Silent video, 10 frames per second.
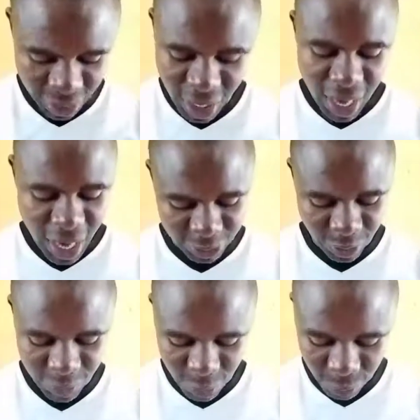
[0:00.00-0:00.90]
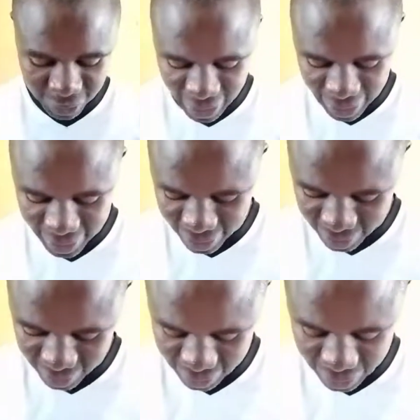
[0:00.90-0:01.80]
and some of the words that
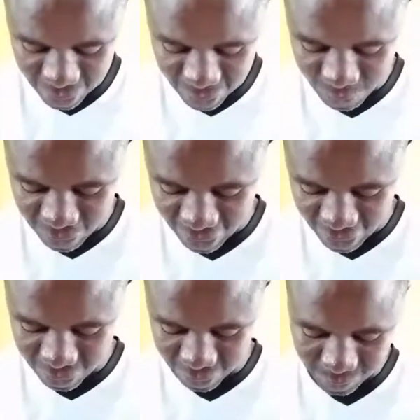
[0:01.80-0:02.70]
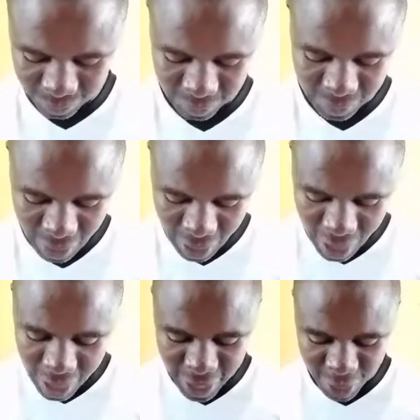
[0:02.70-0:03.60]
need interpretation.
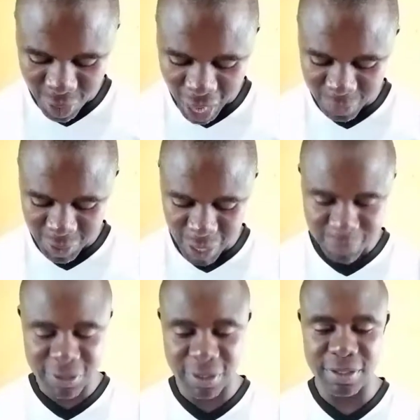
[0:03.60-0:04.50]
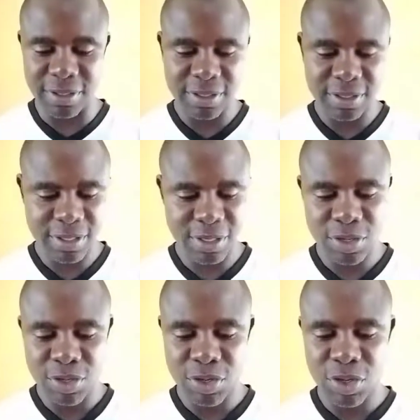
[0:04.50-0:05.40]
Then you have Epson.
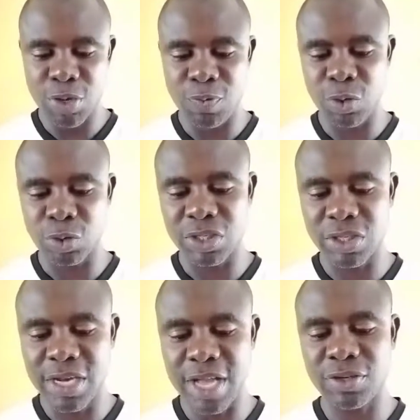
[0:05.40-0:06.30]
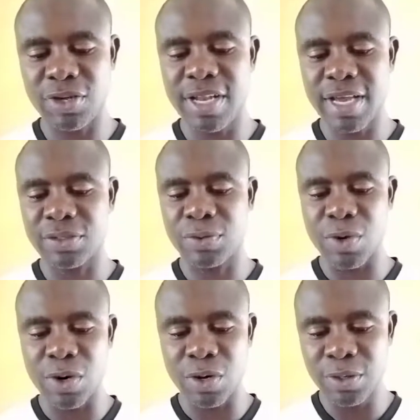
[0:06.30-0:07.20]
If you get to the next
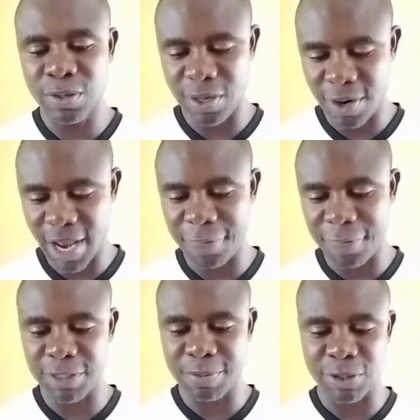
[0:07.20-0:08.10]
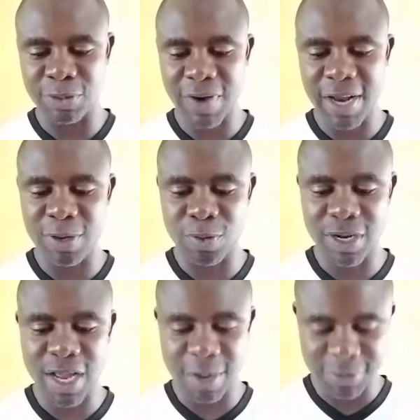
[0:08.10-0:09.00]
row, that first page, you find the word
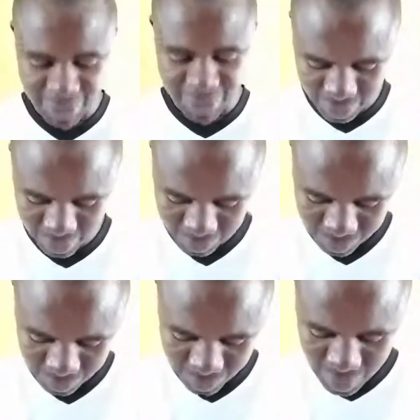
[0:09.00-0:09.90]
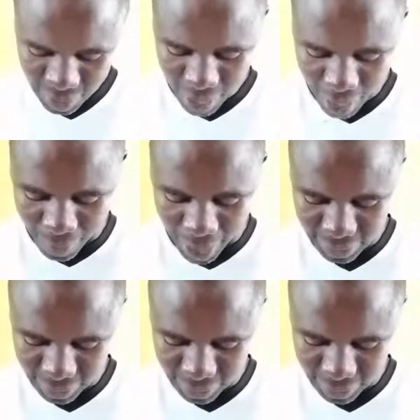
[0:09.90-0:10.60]
Epson. All right?